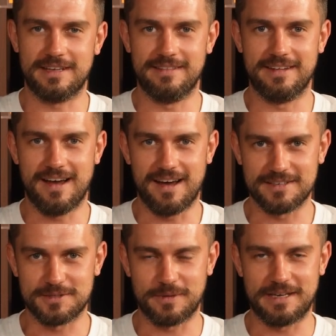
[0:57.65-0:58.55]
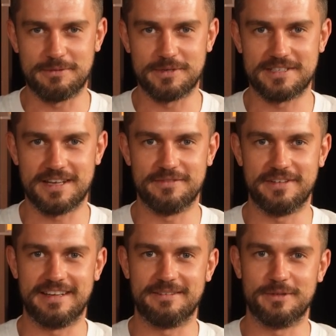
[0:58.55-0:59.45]
in the arse when he was
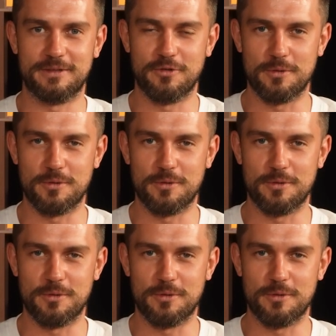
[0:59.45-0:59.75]
serving with the Royal